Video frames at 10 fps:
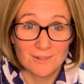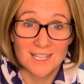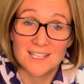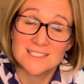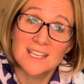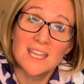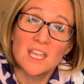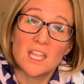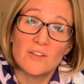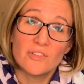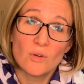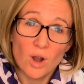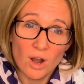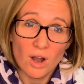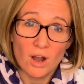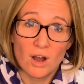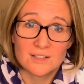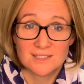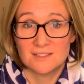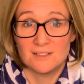is, if you are
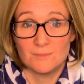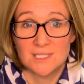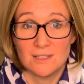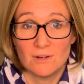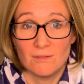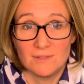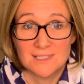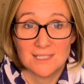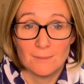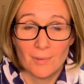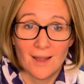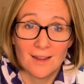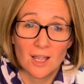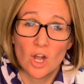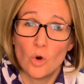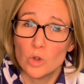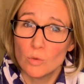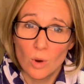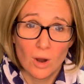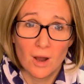setting up Xero and Receipt Bank, or
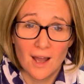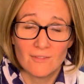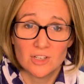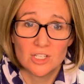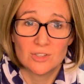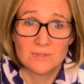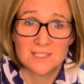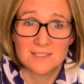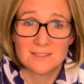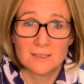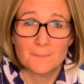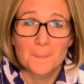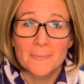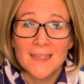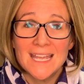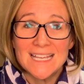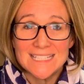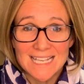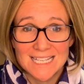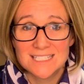you are having a new system,
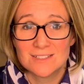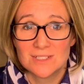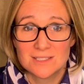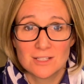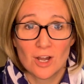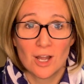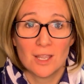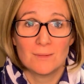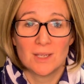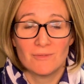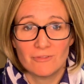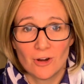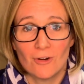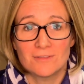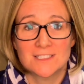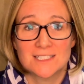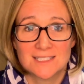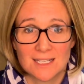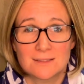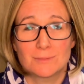yes, there is time involved in the
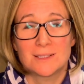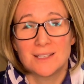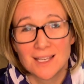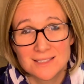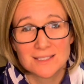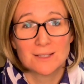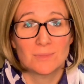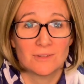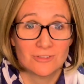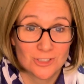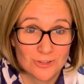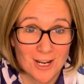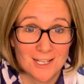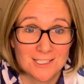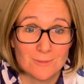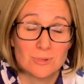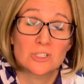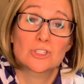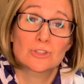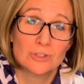setup, and yes, it can be frustrating,
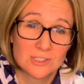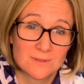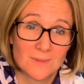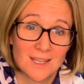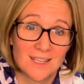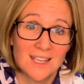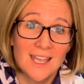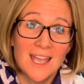but trust me,